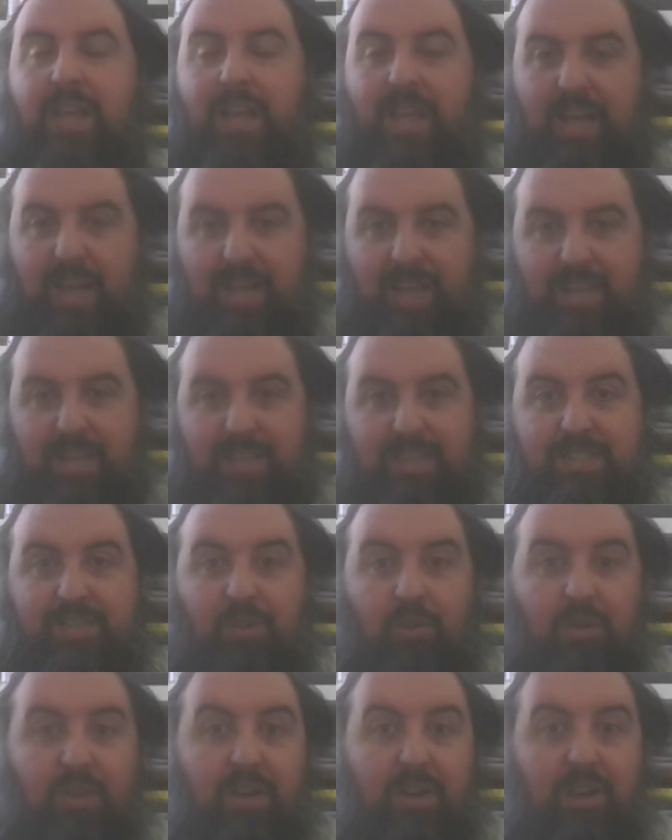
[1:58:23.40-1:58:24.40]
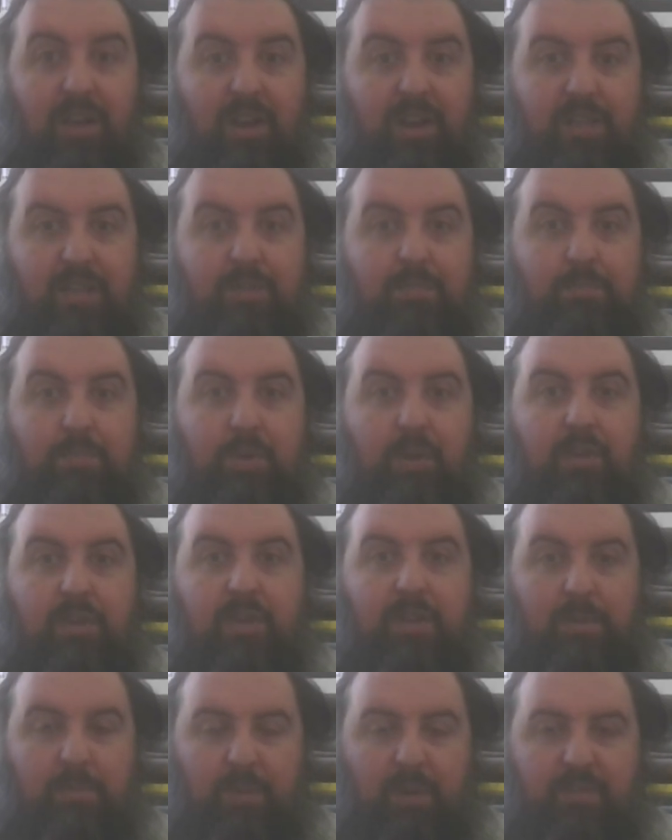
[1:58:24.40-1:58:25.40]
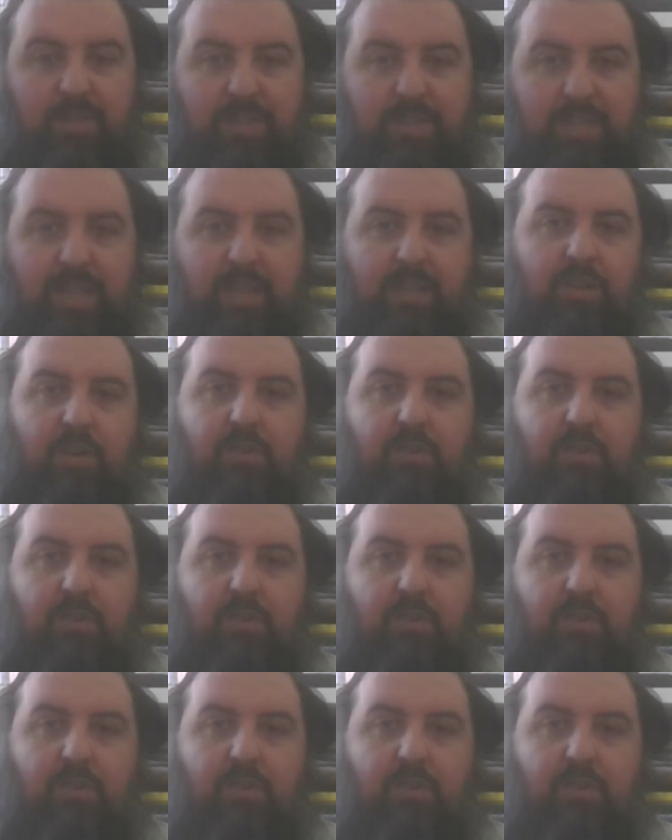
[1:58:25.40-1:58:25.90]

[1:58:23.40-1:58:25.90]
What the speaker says: and it's got light burning above its head.